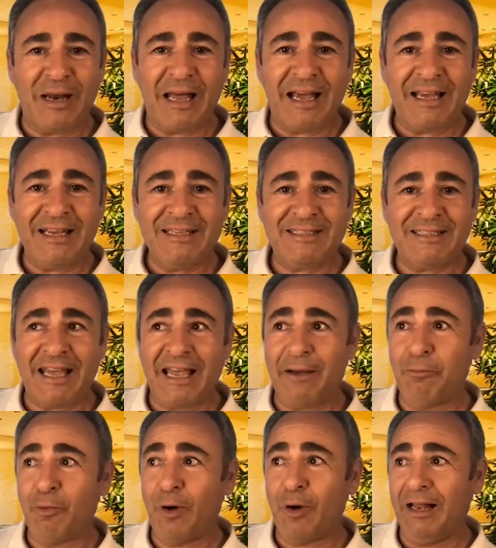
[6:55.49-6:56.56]
And he
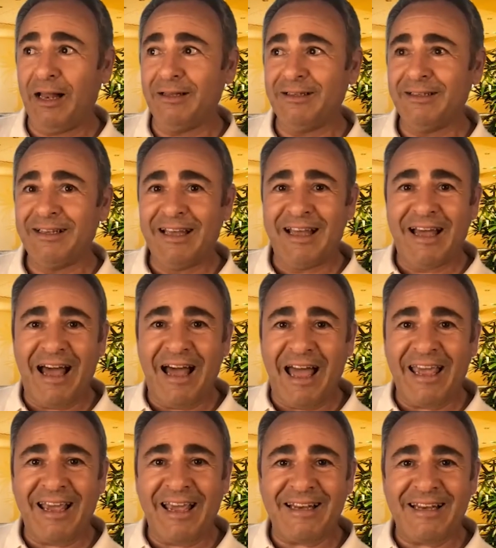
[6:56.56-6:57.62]
said, well,
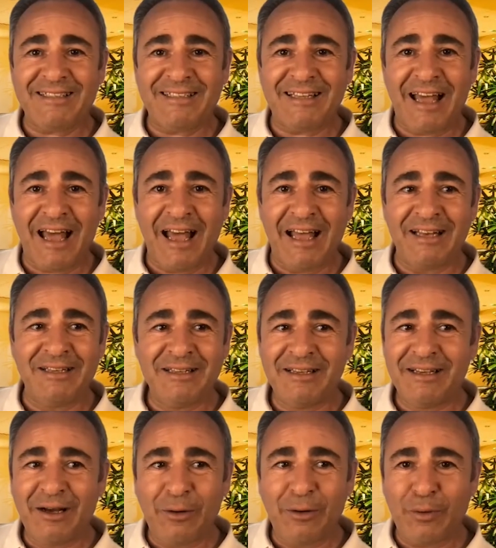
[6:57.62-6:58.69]
I guess that
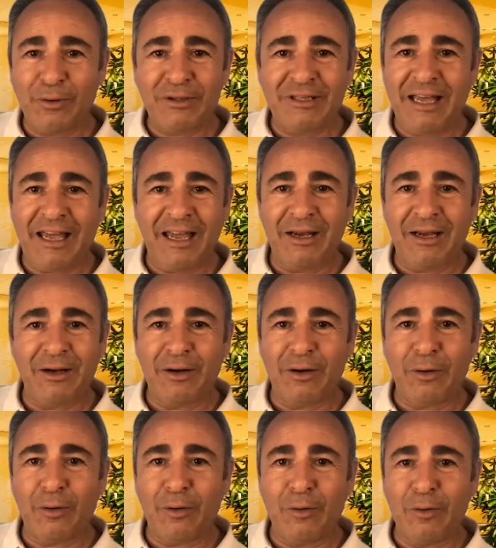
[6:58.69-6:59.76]
what they
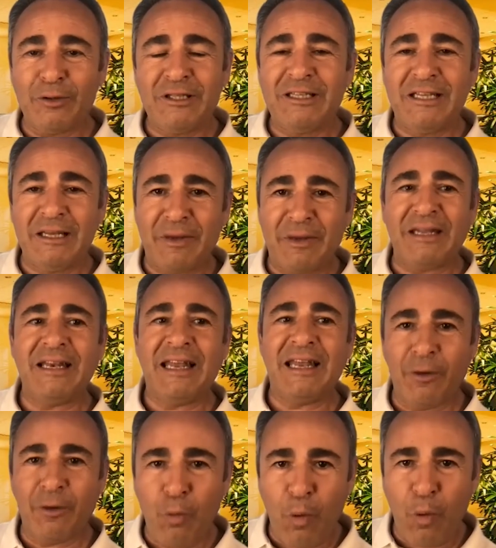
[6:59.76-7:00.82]

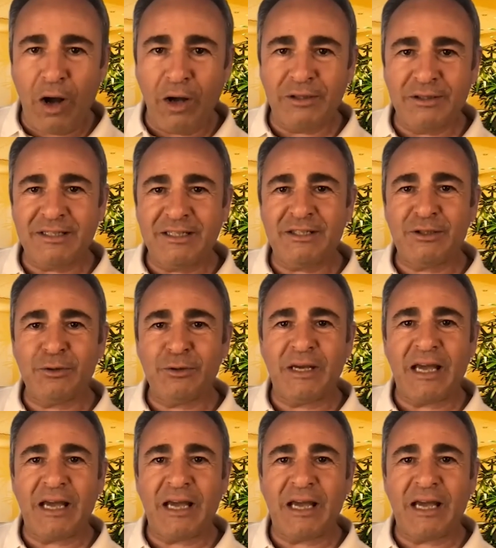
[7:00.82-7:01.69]
ultimately want is to be